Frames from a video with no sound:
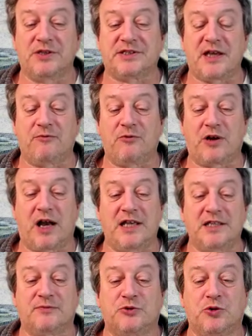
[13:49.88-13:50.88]
with several
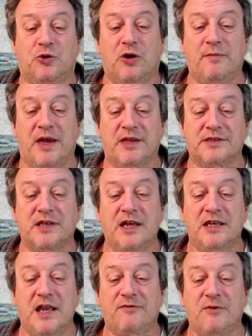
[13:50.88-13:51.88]
kinds of torments
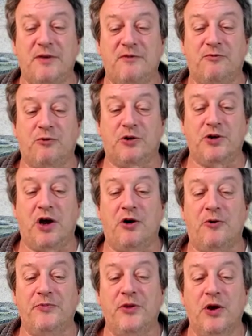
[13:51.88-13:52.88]
never before
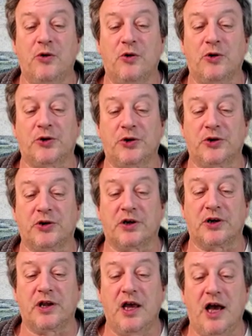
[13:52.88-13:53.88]
known or
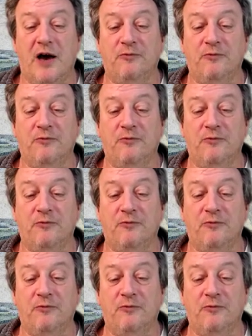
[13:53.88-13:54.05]
heard,